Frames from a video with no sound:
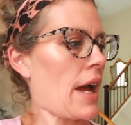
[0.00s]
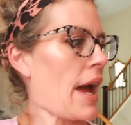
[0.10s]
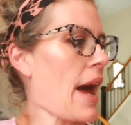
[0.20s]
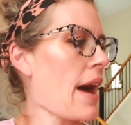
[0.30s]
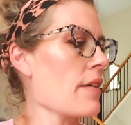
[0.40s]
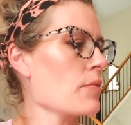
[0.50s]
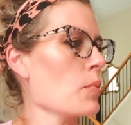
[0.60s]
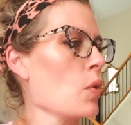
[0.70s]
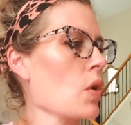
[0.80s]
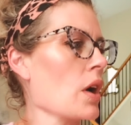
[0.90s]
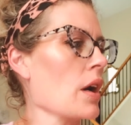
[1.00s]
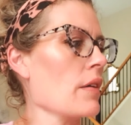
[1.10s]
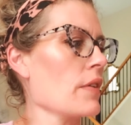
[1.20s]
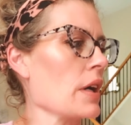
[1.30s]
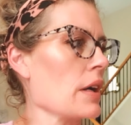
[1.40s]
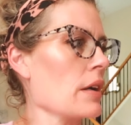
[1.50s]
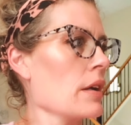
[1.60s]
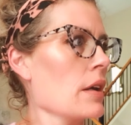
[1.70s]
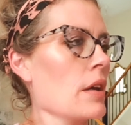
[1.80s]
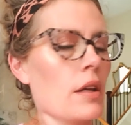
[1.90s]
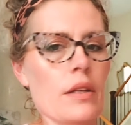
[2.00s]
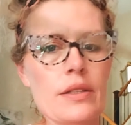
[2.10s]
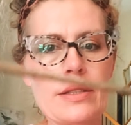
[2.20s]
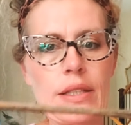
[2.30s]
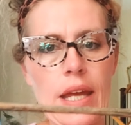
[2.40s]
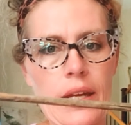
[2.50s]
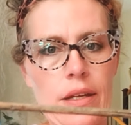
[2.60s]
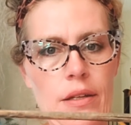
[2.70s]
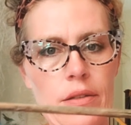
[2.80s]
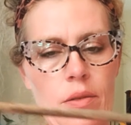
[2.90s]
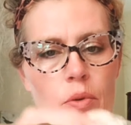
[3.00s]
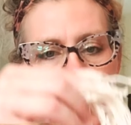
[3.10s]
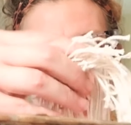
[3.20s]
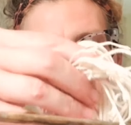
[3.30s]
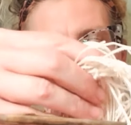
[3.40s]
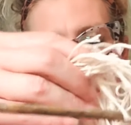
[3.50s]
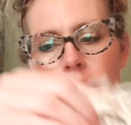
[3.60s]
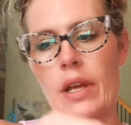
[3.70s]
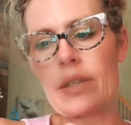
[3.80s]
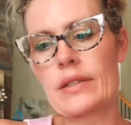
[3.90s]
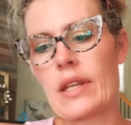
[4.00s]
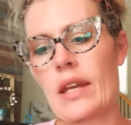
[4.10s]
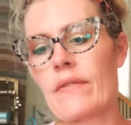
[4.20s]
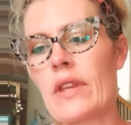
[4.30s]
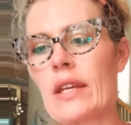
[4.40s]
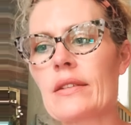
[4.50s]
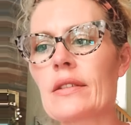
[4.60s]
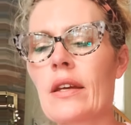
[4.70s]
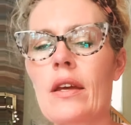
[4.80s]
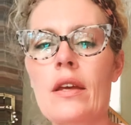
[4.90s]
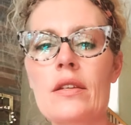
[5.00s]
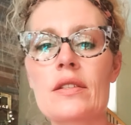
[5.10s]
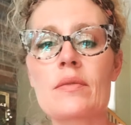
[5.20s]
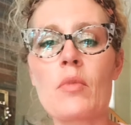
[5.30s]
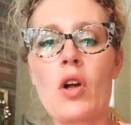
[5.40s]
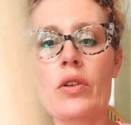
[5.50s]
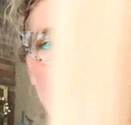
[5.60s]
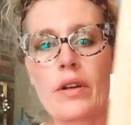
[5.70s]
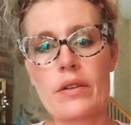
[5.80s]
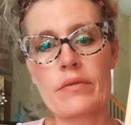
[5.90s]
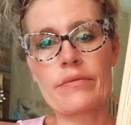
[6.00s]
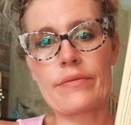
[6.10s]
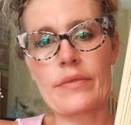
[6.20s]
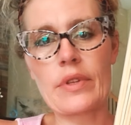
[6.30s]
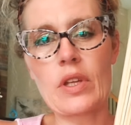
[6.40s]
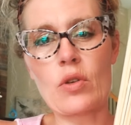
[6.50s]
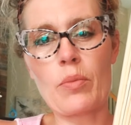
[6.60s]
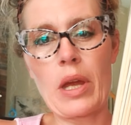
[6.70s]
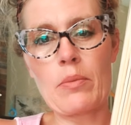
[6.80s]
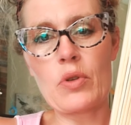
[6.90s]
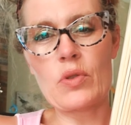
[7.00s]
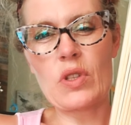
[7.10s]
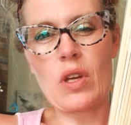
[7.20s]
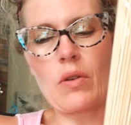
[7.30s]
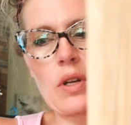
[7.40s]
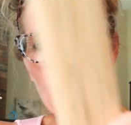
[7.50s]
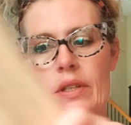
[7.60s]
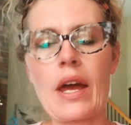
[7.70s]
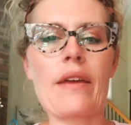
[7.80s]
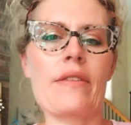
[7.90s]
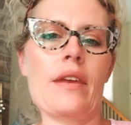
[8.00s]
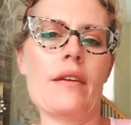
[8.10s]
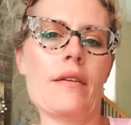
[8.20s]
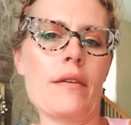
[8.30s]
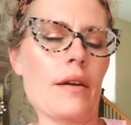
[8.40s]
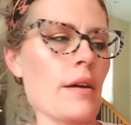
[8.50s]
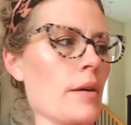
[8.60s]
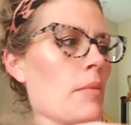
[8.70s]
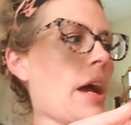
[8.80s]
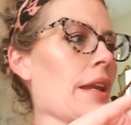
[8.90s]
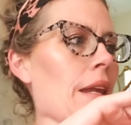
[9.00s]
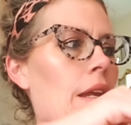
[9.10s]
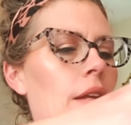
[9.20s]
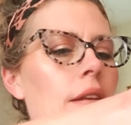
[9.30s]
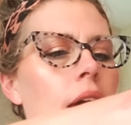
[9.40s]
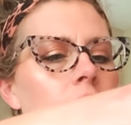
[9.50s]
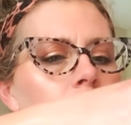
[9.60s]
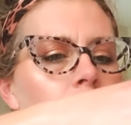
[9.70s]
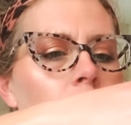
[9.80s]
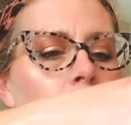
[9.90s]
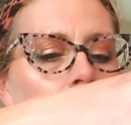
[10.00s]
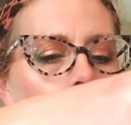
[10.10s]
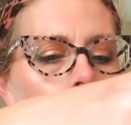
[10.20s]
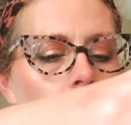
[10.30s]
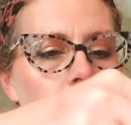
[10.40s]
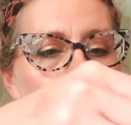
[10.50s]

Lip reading: I have more of a stick to put it on instead of these smaller little bamboo skewers, I think I needed to have a bigger one.